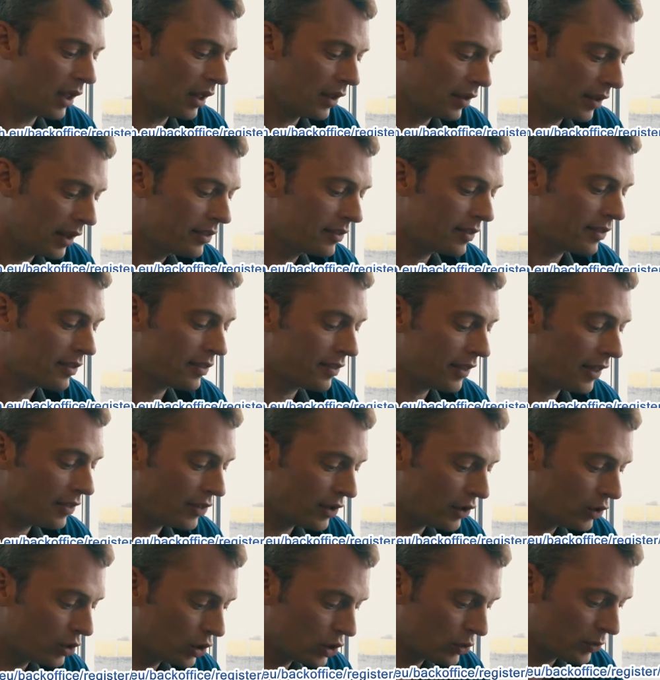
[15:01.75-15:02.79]
That's
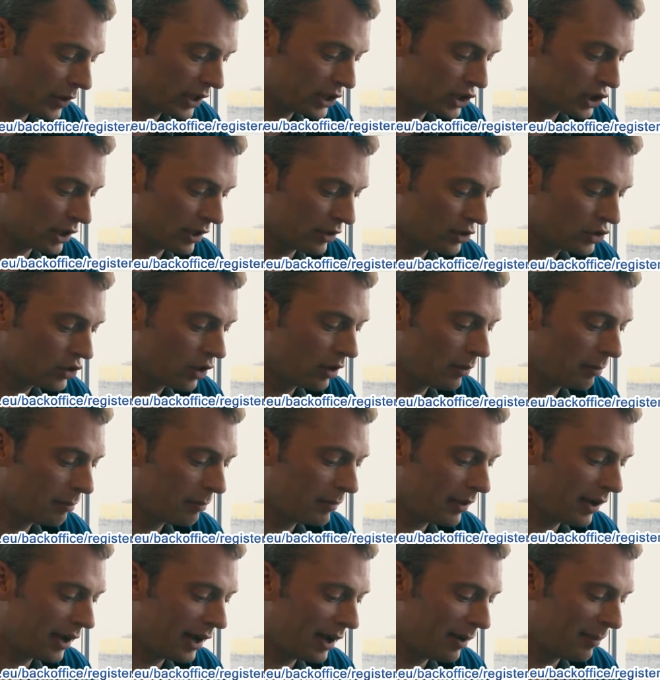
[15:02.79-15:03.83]
a good question. So
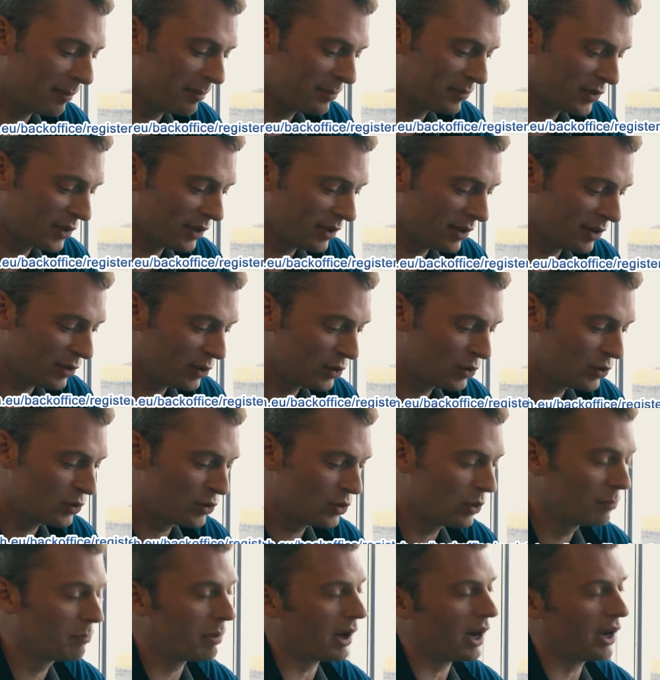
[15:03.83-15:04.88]

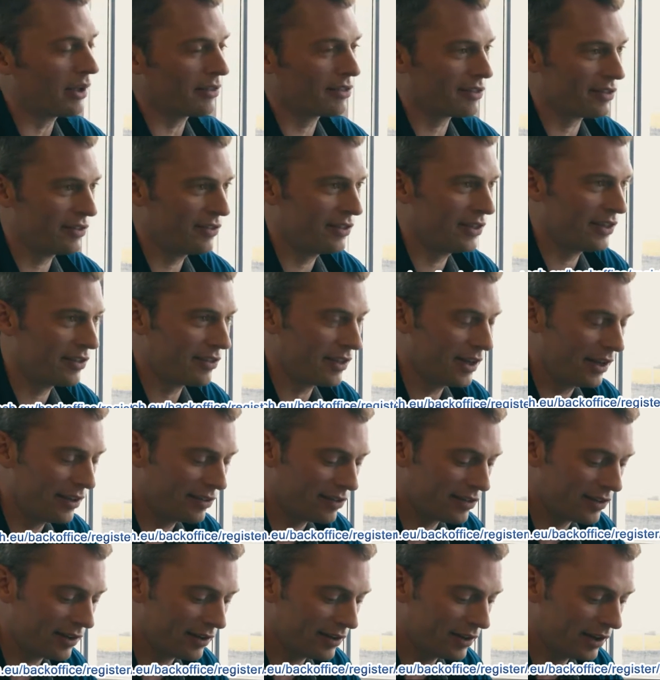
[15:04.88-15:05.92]
two parts in this
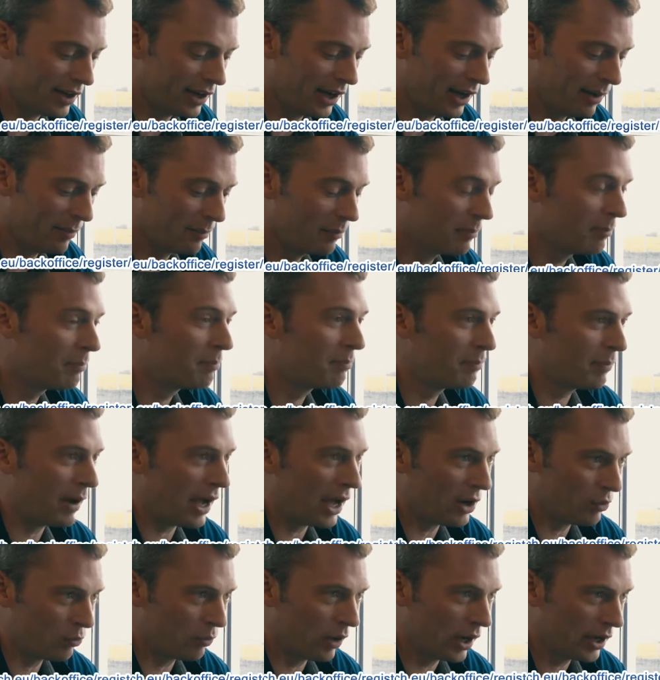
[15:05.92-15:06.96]
answer.
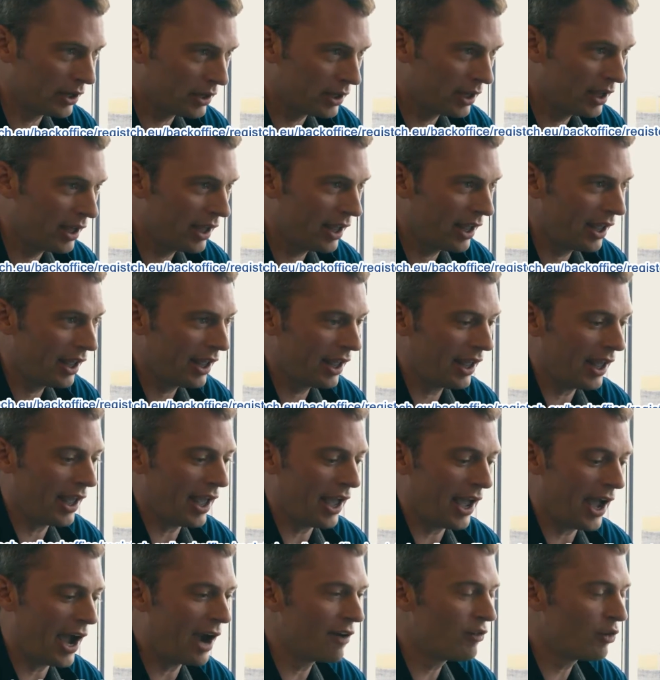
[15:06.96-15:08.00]
Part one,
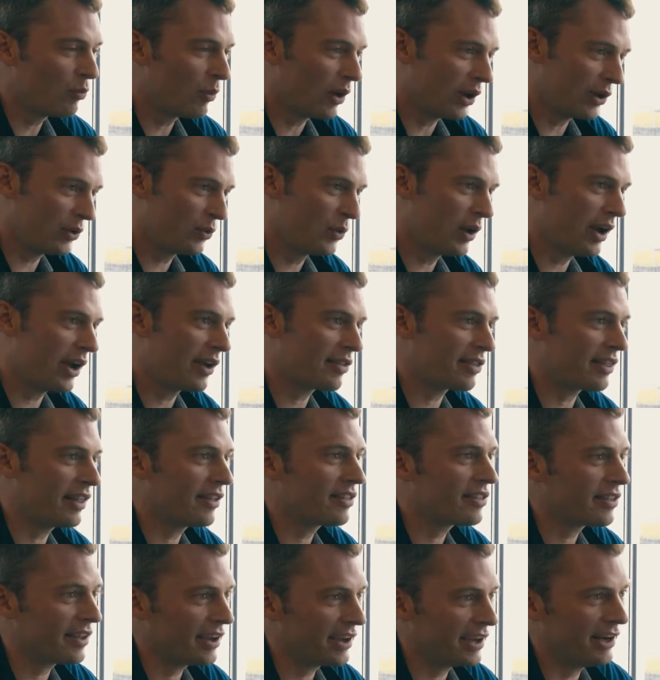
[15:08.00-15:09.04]
everyone who has,
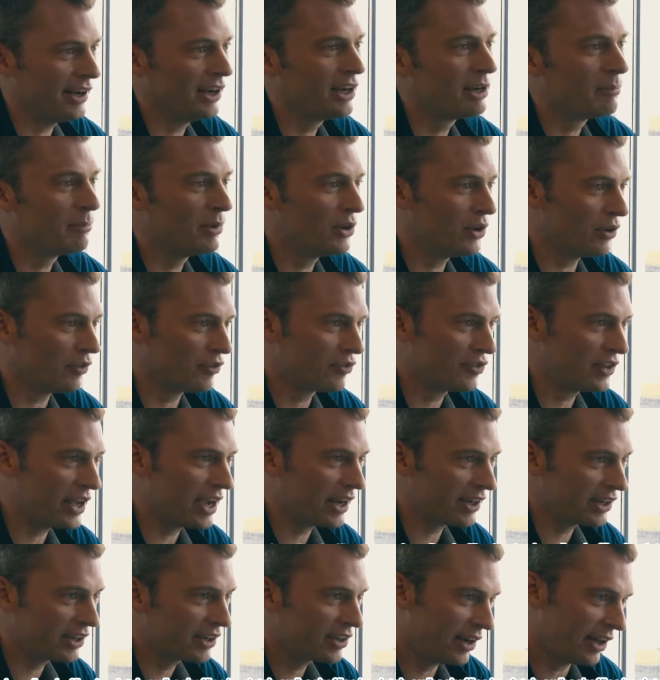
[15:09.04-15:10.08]
let's say, a little bit of
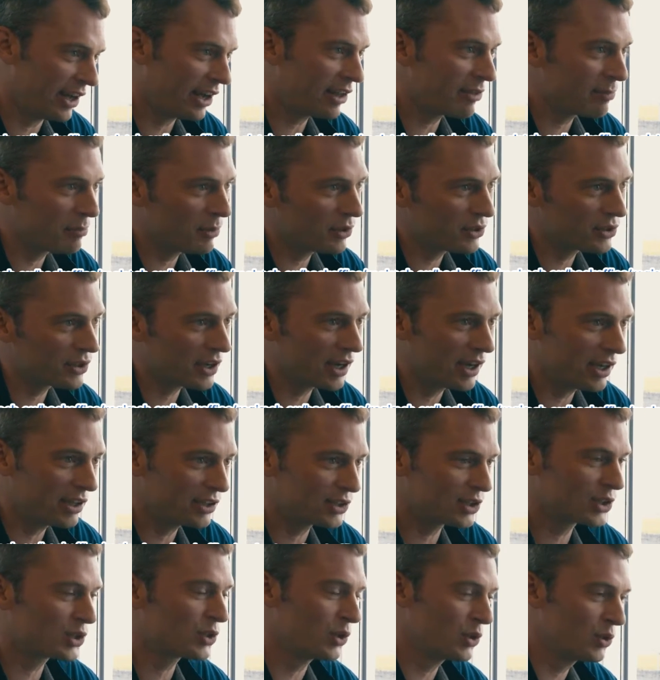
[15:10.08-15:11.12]
technical expertise
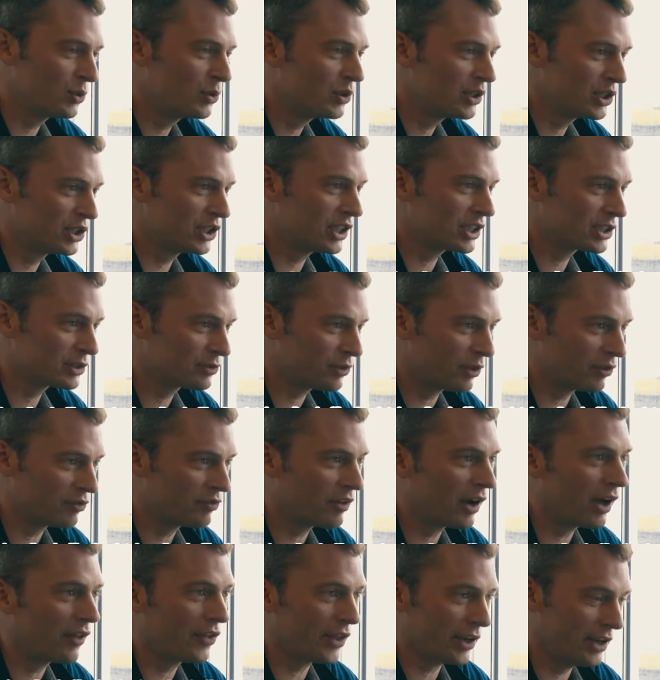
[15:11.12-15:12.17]
should do it just for
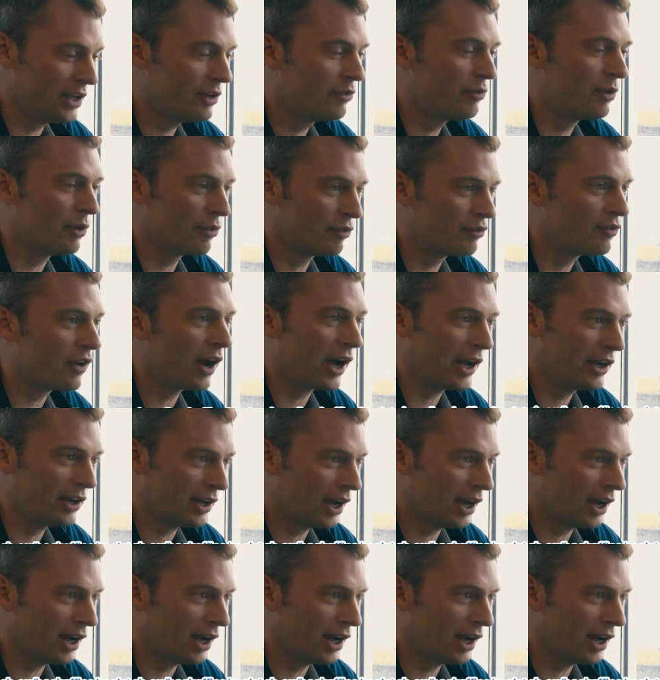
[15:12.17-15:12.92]
fun. Then he will find